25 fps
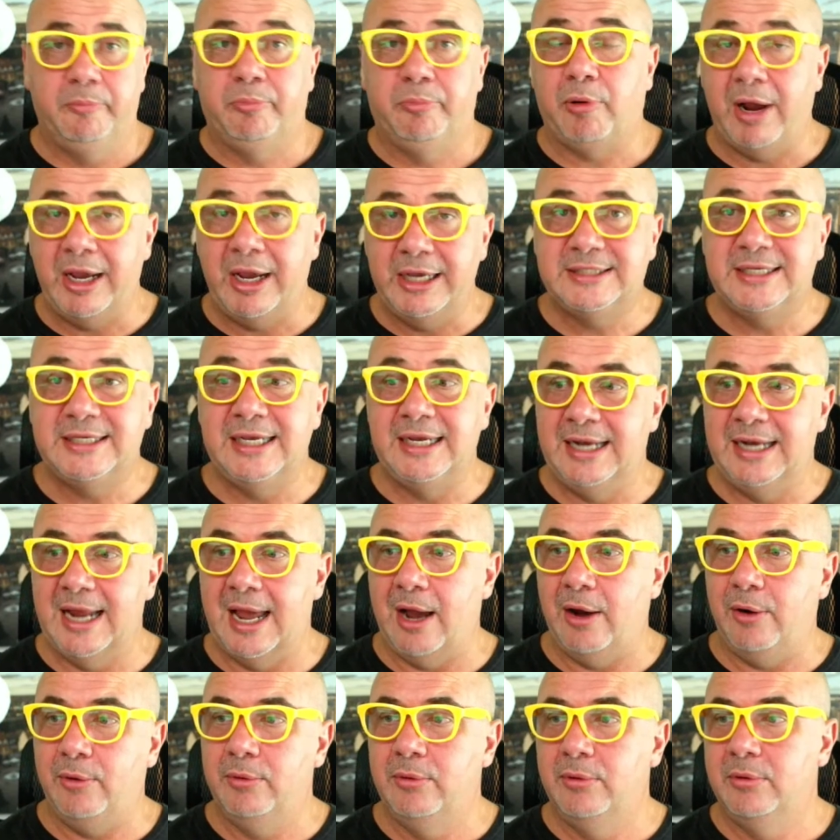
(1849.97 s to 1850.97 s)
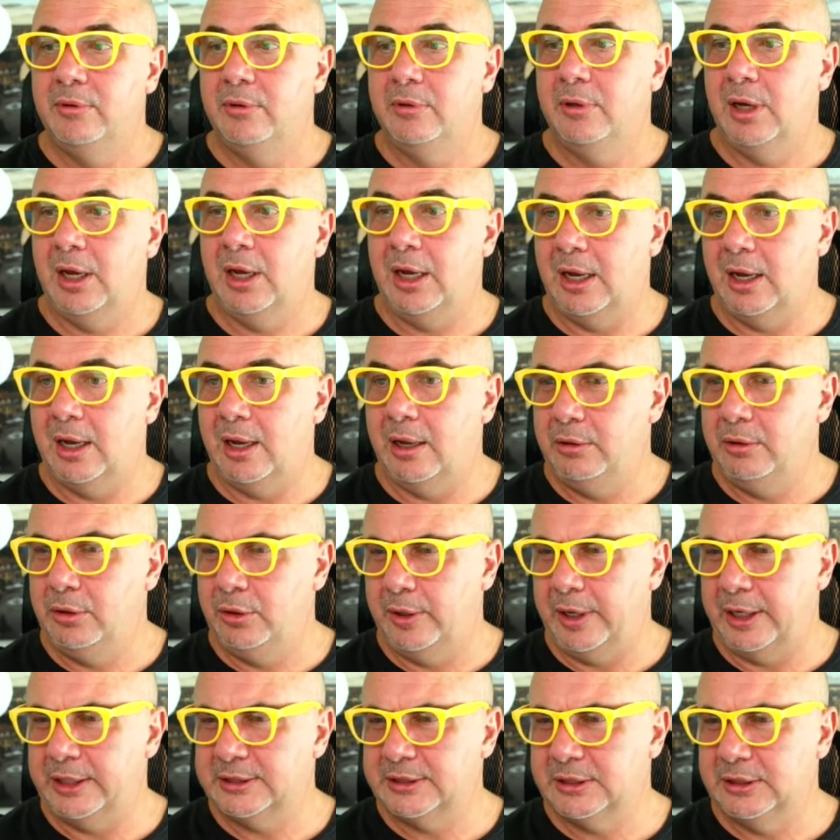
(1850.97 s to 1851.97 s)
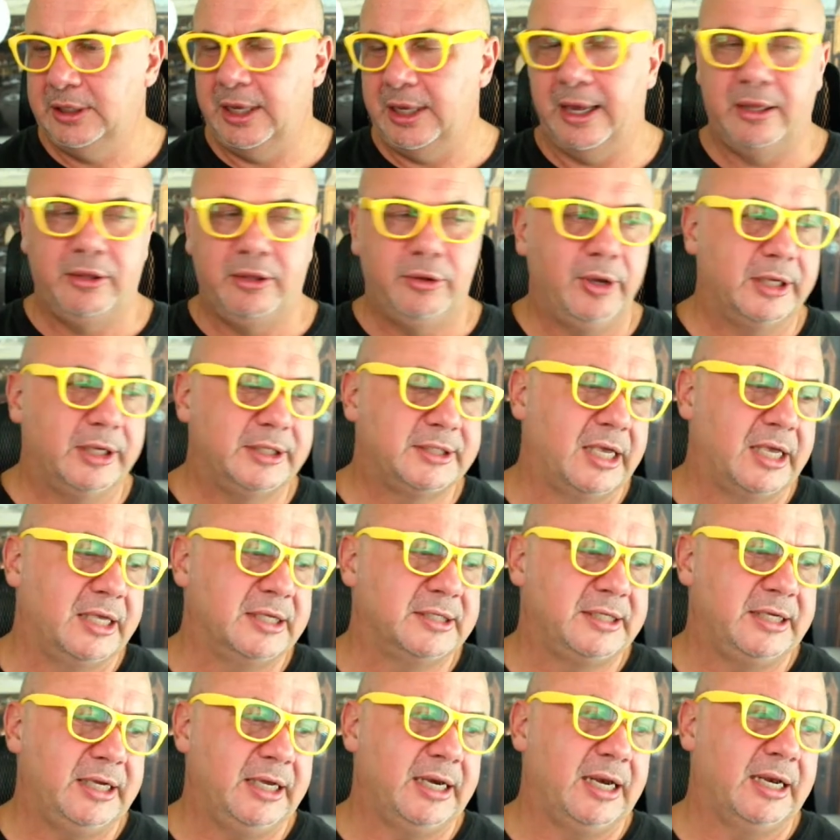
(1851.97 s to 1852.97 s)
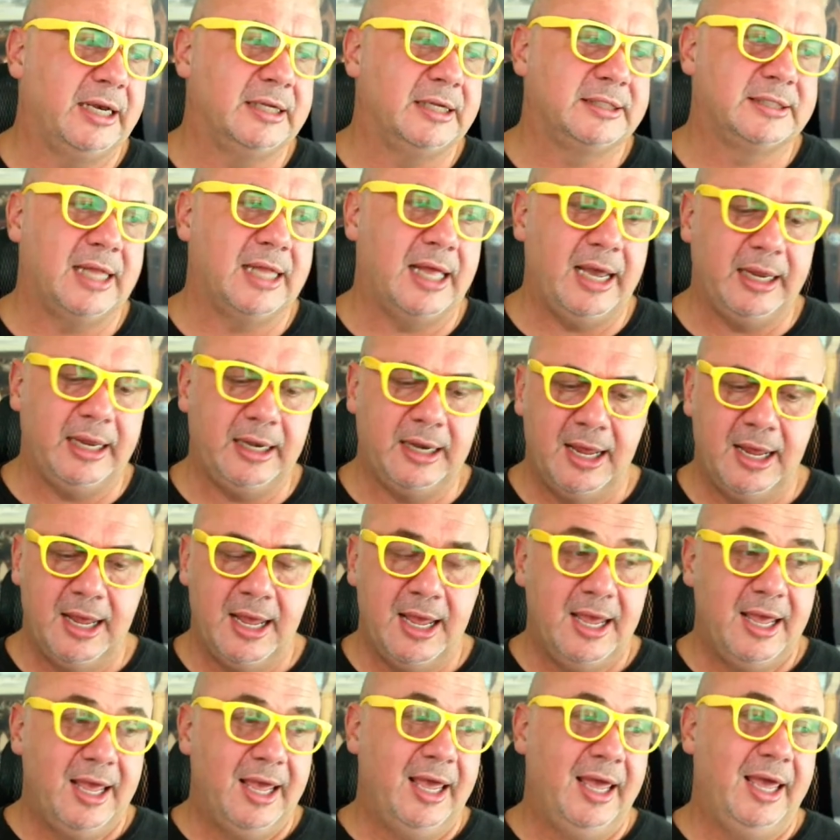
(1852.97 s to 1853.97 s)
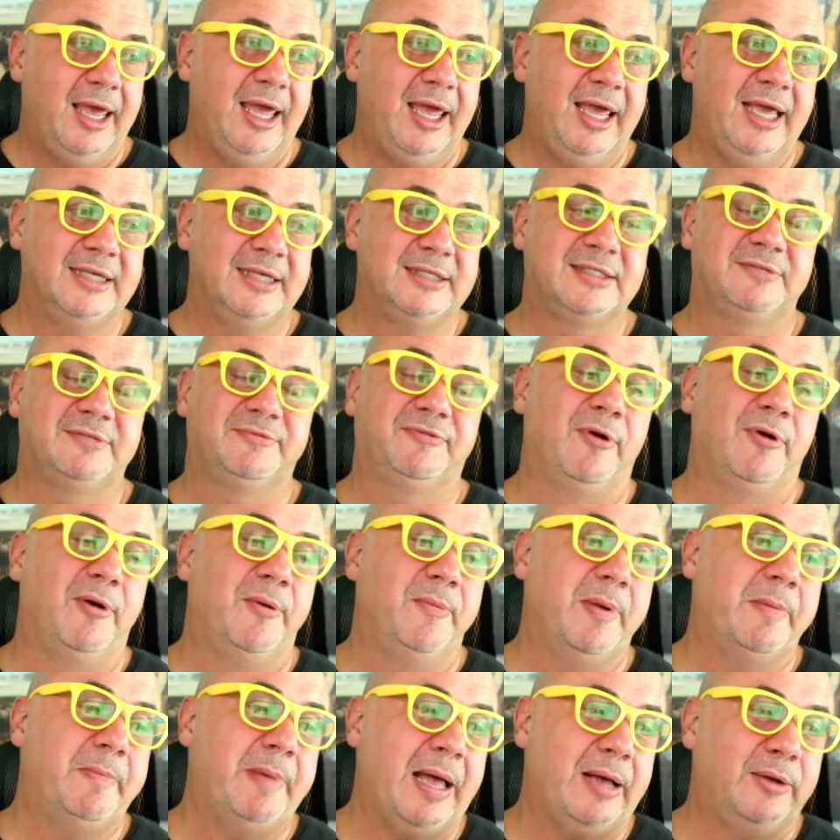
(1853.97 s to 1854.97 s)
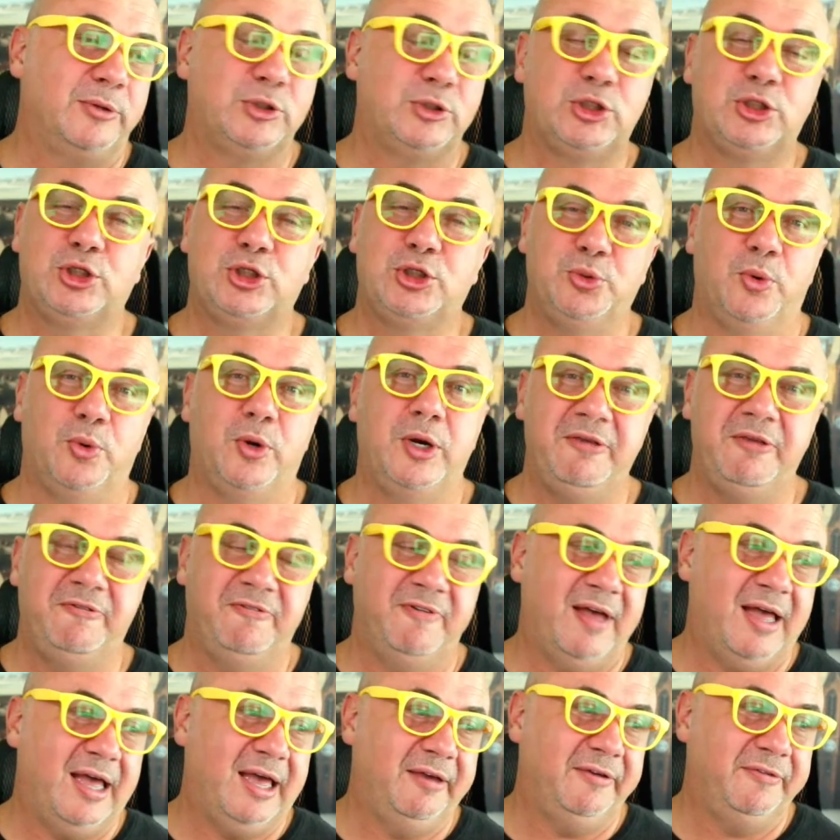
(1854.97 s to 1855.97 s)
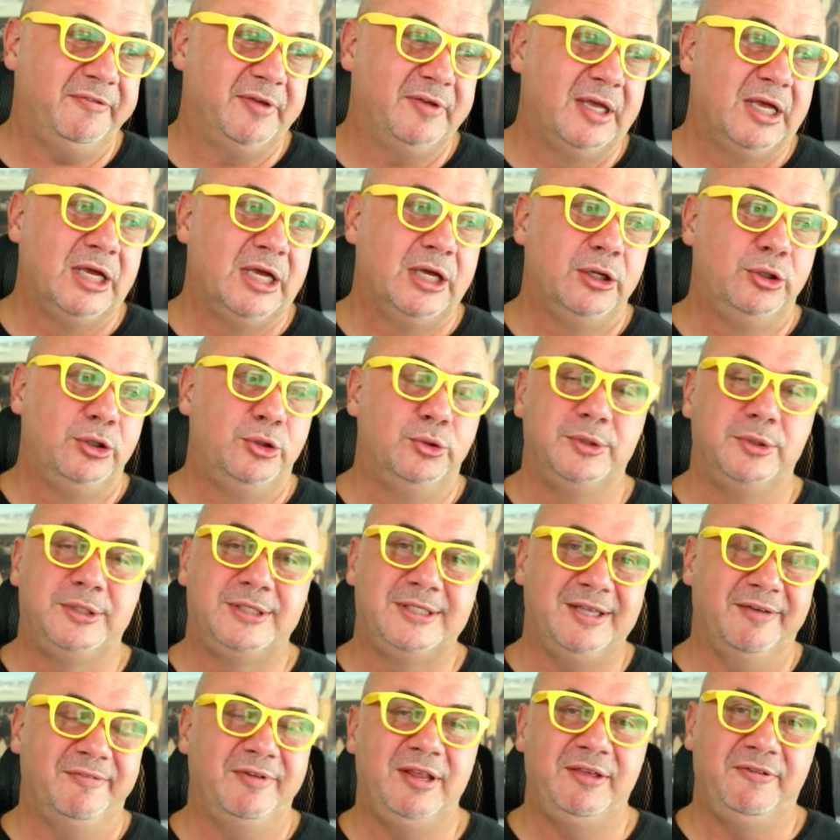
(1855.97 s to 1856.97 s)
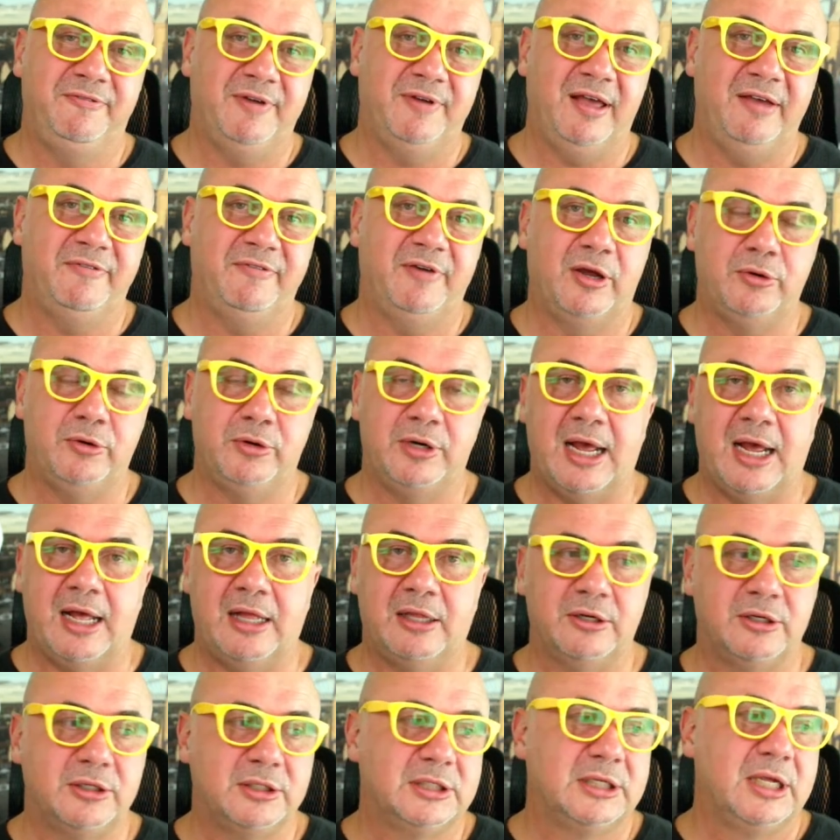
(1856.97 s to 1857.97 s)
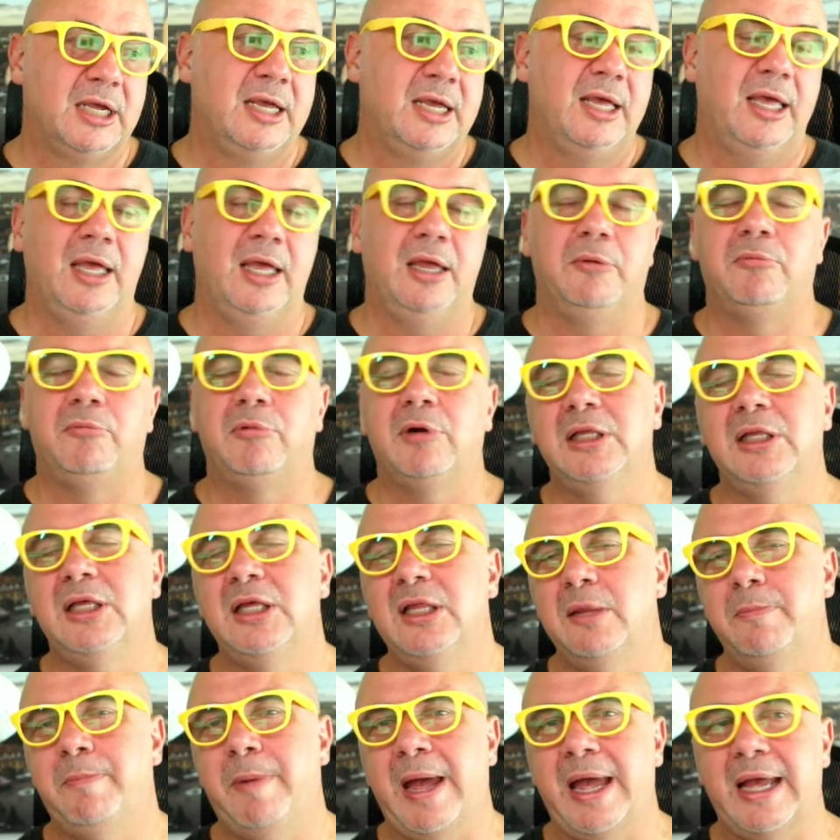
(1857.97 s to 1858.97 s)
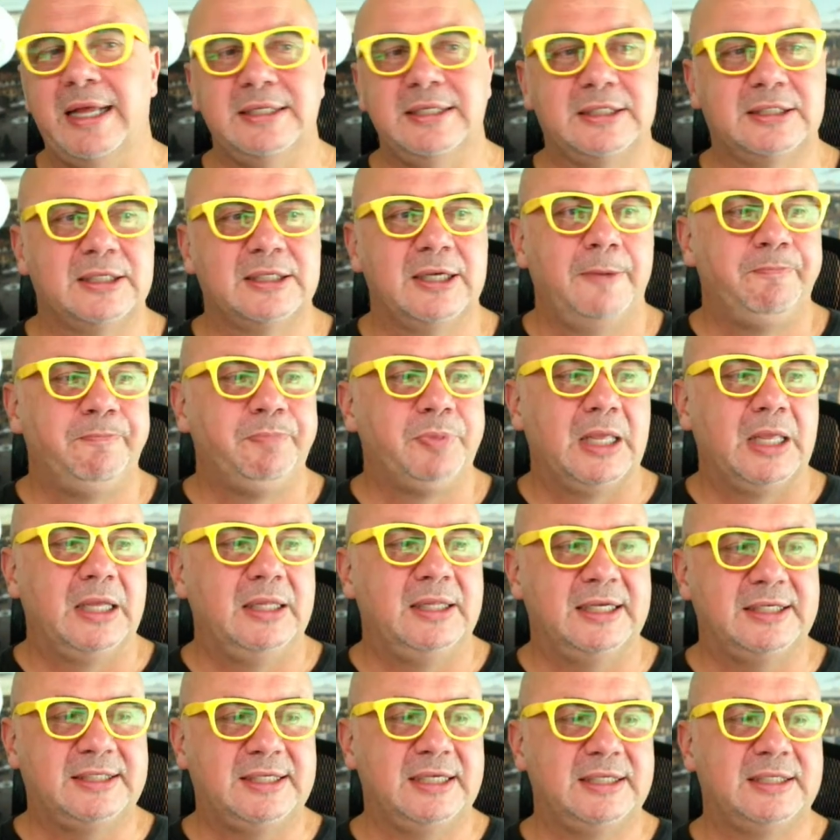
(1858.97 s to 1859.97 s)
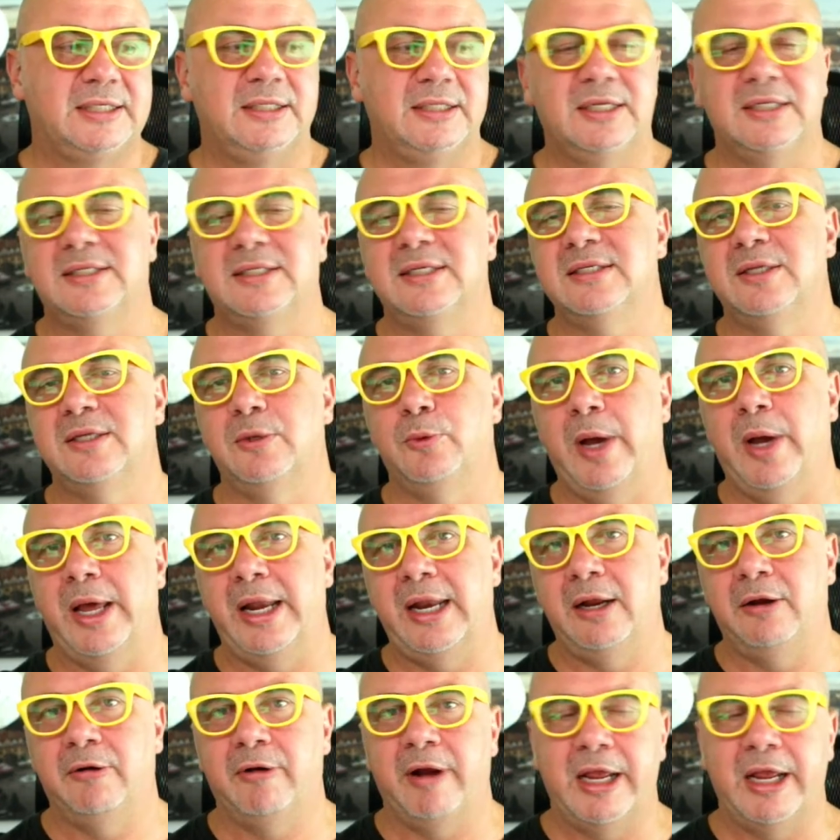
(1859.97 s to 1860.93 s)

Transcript: pricing now, you guys can see it on the slide, is from about $2,500 to $7,500. It really depends. This is the wedding